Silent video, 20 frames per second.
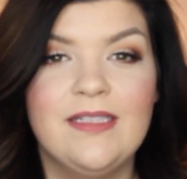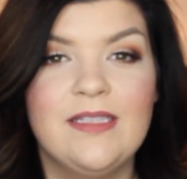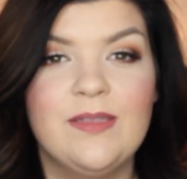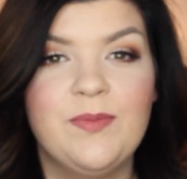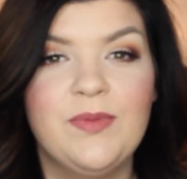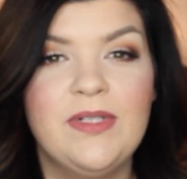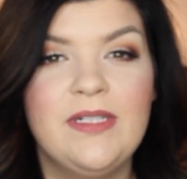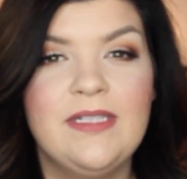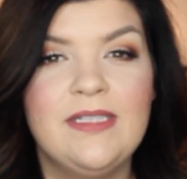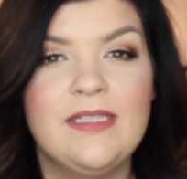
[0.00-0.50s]
It's
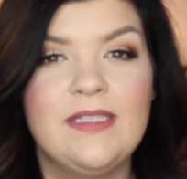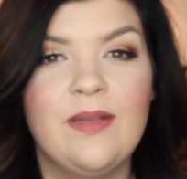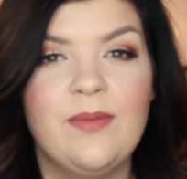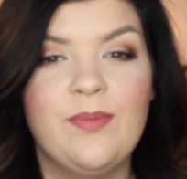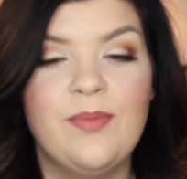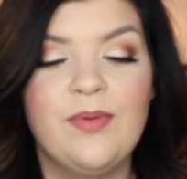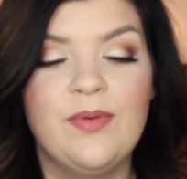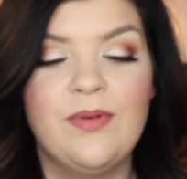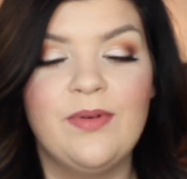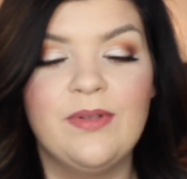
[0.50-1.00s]
pretty
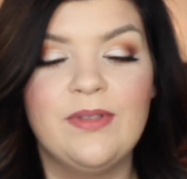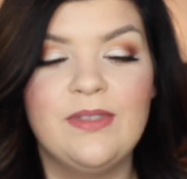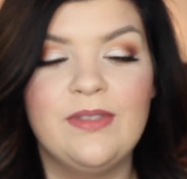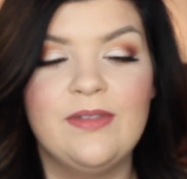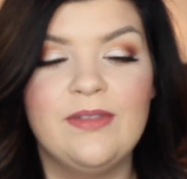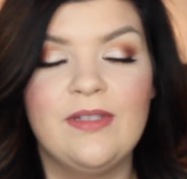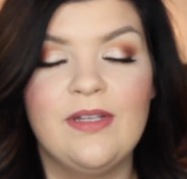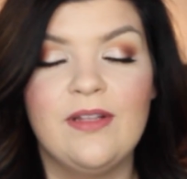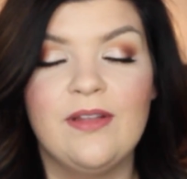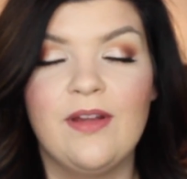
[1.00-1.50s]
simple. It's
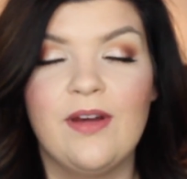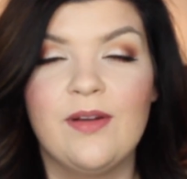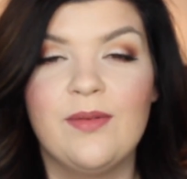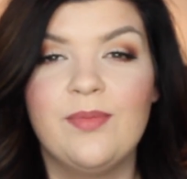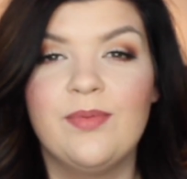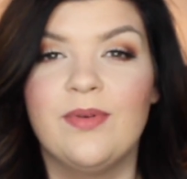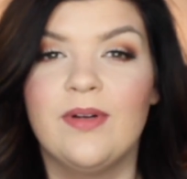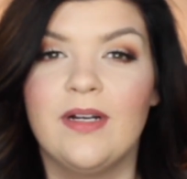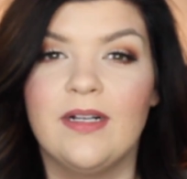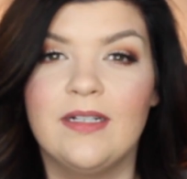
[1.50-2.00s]
using a lot
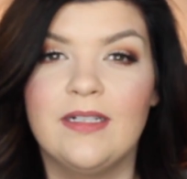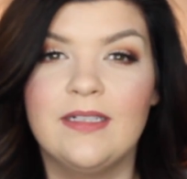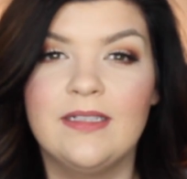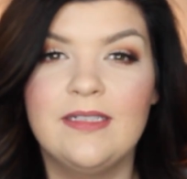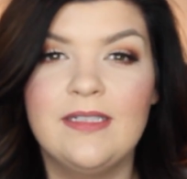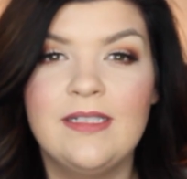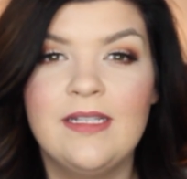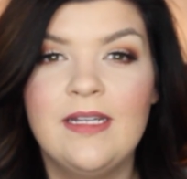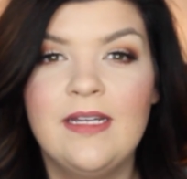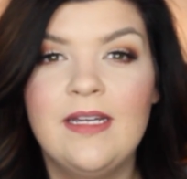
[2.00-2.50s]
of
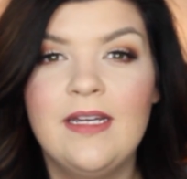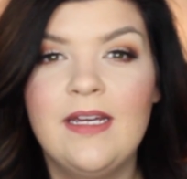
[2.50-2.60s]
product,